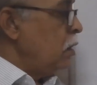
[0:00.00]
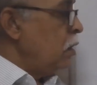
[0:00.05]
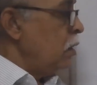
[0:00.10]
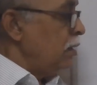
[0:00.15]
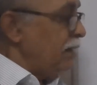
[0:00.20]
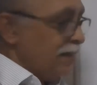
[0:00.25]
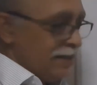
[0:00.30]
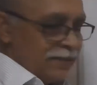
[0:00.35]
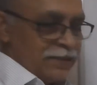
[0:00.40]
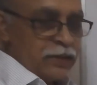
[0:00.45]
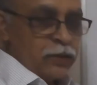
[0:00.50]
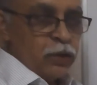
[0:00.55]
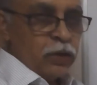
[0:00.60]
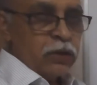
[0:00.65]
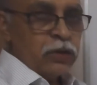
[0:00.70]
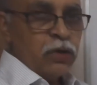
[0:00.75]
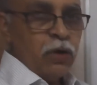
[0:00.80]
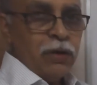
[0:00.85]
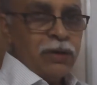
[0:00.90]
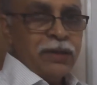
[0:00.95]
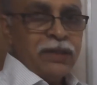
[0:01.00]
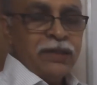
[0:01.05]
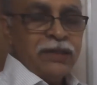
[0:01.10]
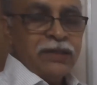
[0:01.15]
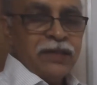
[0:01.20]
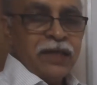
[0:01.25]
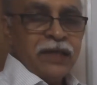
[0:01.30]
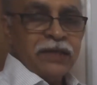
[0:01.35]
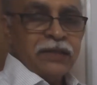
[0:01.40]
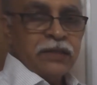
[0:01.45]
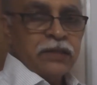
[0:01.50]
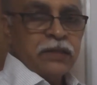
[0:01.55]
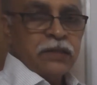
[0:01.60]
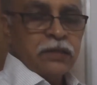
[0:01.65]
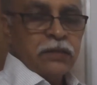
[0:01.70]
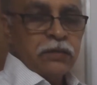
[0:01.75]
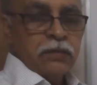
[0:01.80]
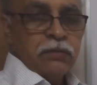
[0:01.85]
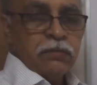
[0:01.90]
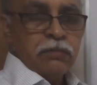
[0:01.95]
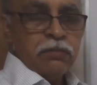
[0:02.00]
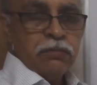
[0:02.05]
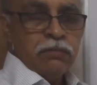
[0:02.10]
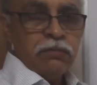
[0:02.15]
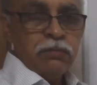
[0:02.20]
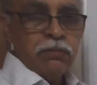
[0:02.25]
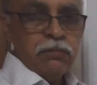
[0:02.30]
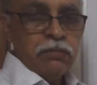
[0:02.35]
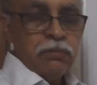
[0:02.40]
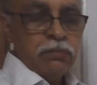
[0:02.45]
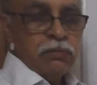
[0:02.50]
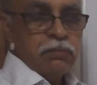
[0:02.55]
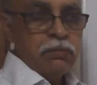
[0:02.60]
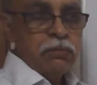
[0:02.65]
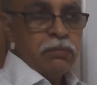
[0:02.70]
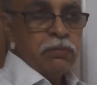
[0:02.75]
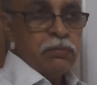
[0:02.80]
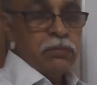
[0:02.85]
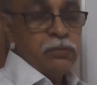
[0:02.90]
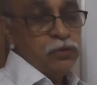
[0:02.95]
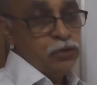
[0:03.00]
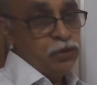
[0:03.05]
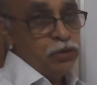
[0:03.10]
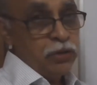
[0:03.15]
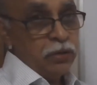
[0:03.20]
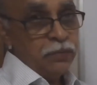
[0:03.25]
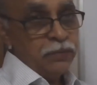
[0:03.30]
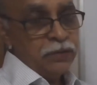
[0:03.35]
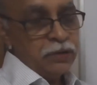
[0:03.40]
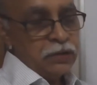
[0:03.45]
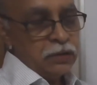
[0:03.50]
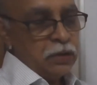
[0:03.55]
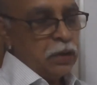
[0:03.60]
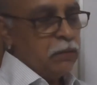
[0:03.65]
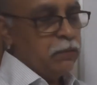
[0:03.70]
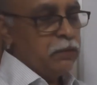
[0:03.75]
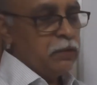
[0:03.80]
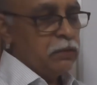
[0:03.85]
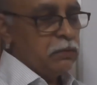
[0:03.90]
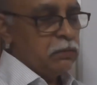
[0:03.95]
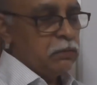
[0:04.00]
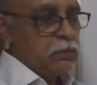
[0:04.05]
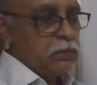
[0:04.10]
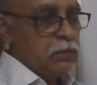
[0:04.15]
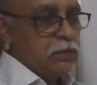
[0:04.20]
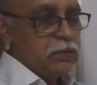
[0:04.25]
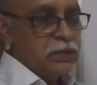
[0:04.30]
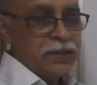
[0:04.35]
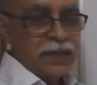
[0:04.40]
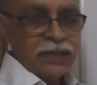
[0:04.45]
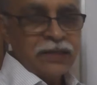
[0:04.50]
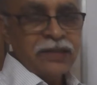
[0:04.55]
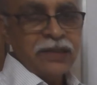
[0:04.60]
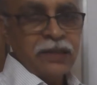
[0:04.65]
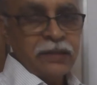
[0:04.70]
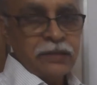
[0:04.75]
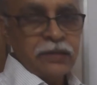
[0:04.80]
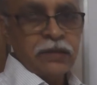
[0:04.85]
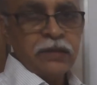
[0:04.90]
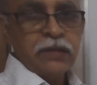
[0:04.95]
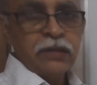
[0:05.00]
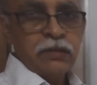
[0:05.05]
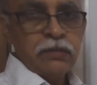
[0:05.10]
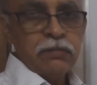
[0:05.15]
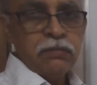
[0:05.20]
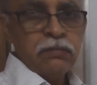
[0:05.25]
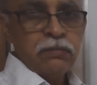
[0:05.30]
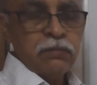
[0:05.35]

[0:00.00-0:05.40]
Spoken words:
Let's not call these as germs, sex cells.